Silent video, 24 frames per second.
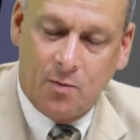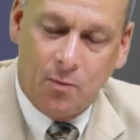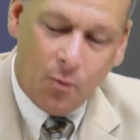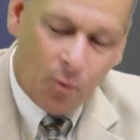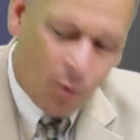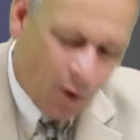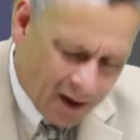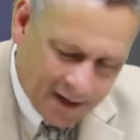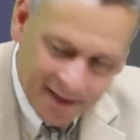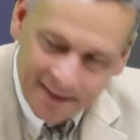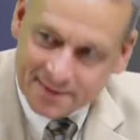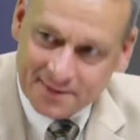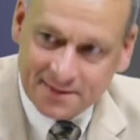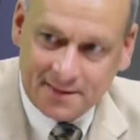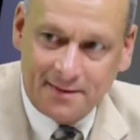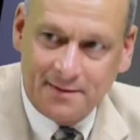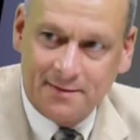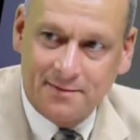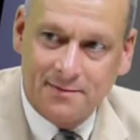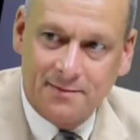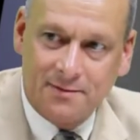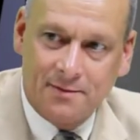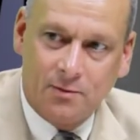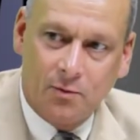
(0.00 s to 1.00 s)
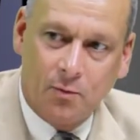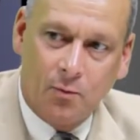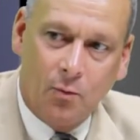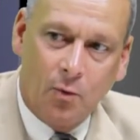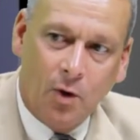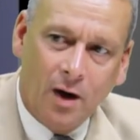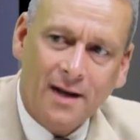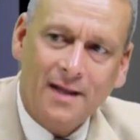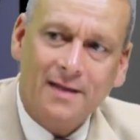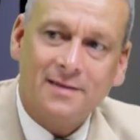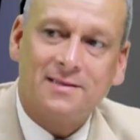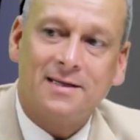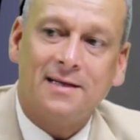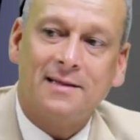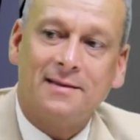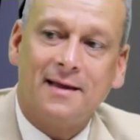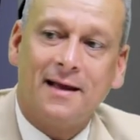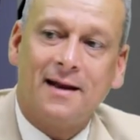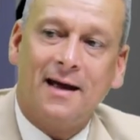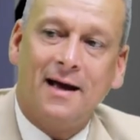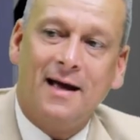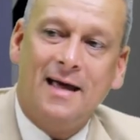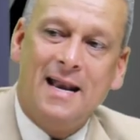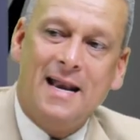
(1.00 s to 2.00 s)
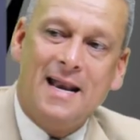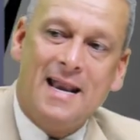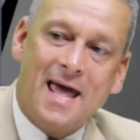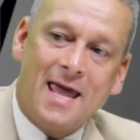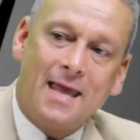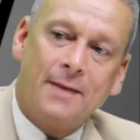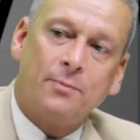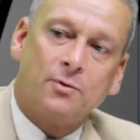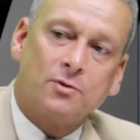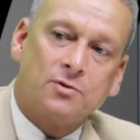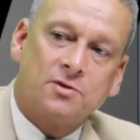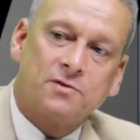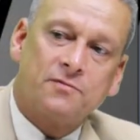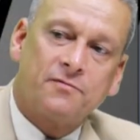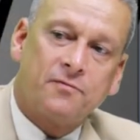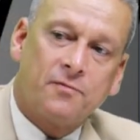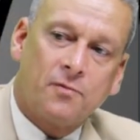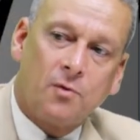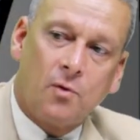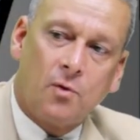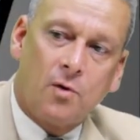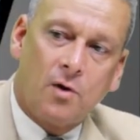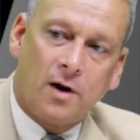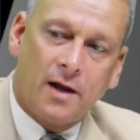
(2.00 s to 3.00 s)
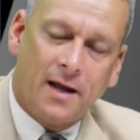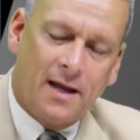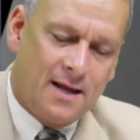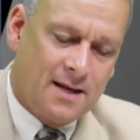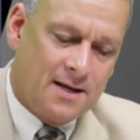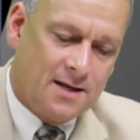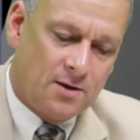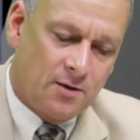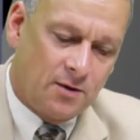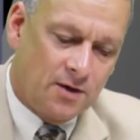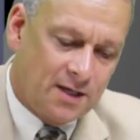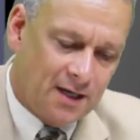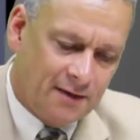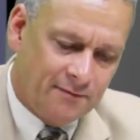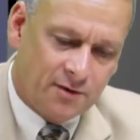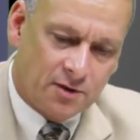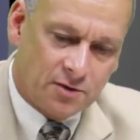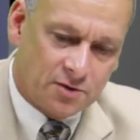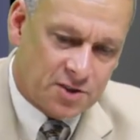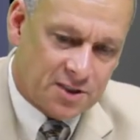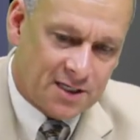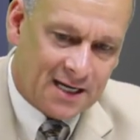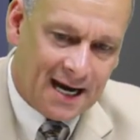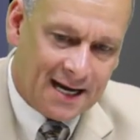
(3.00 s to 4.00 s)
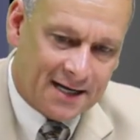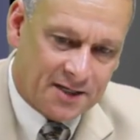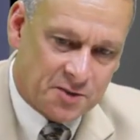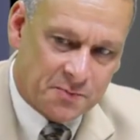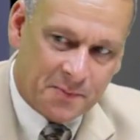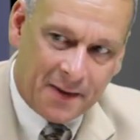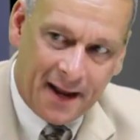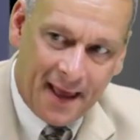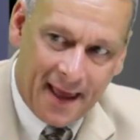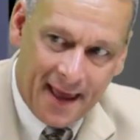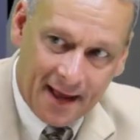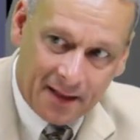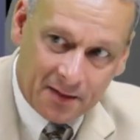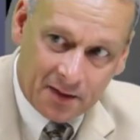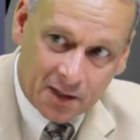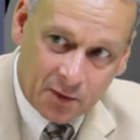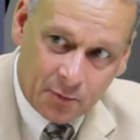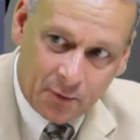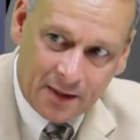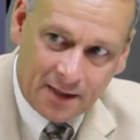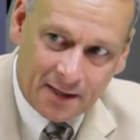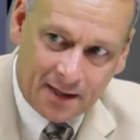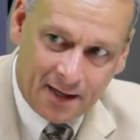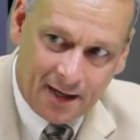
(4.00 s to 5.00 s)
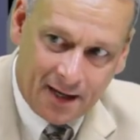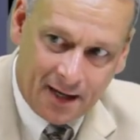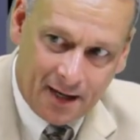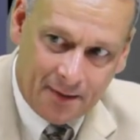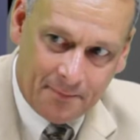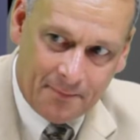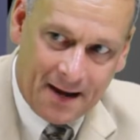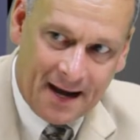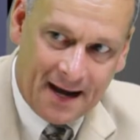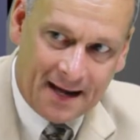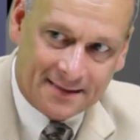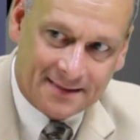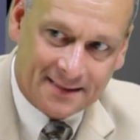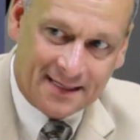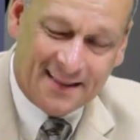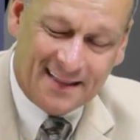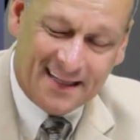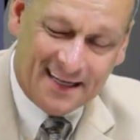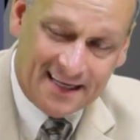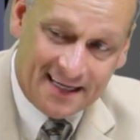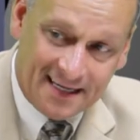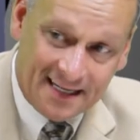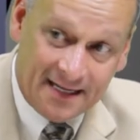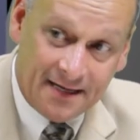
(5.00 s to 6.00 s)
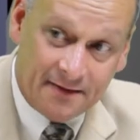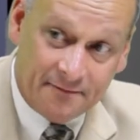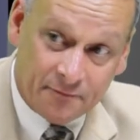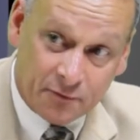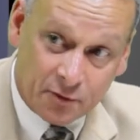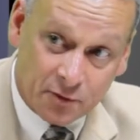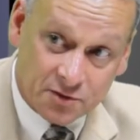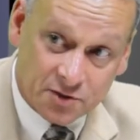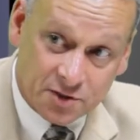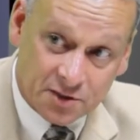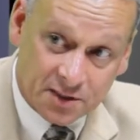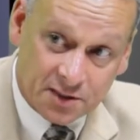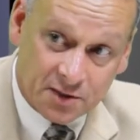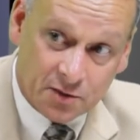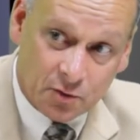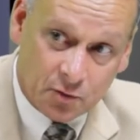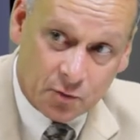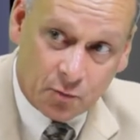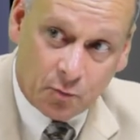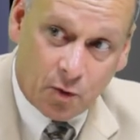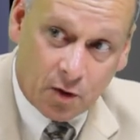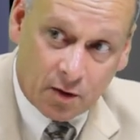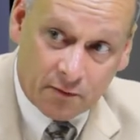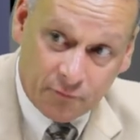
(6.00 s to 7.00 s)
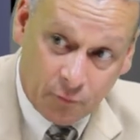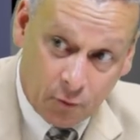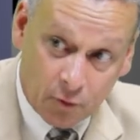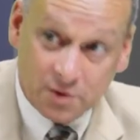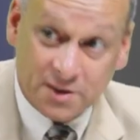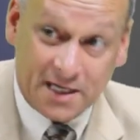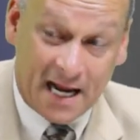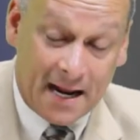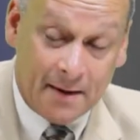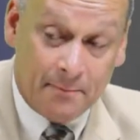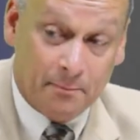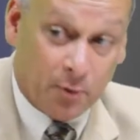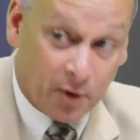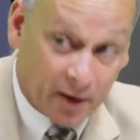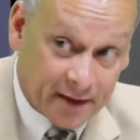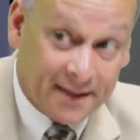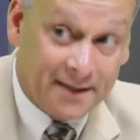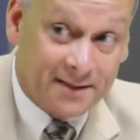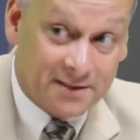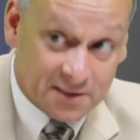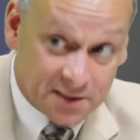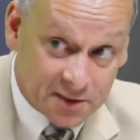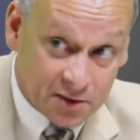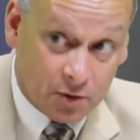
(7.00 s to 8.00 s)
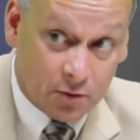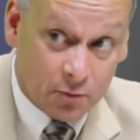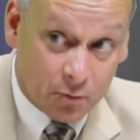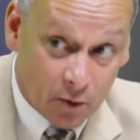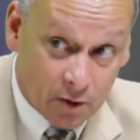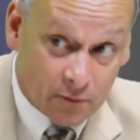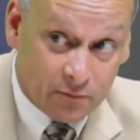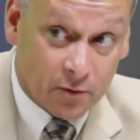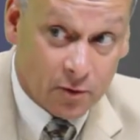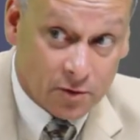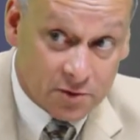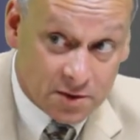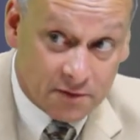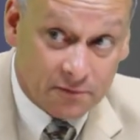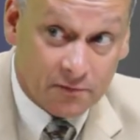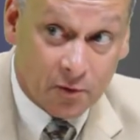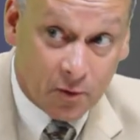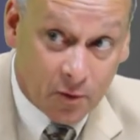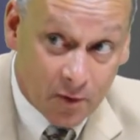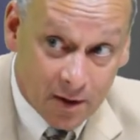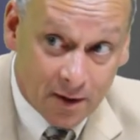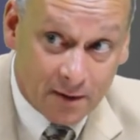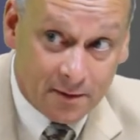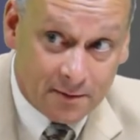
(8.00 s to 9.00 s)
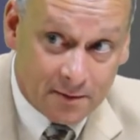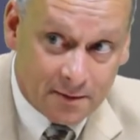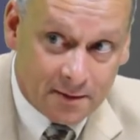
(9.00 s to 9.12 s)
What is it? What is it that enables Florida? And Governor Scott has been eloquent about the need for skilled workforce and bringing skilled workforce to Florida.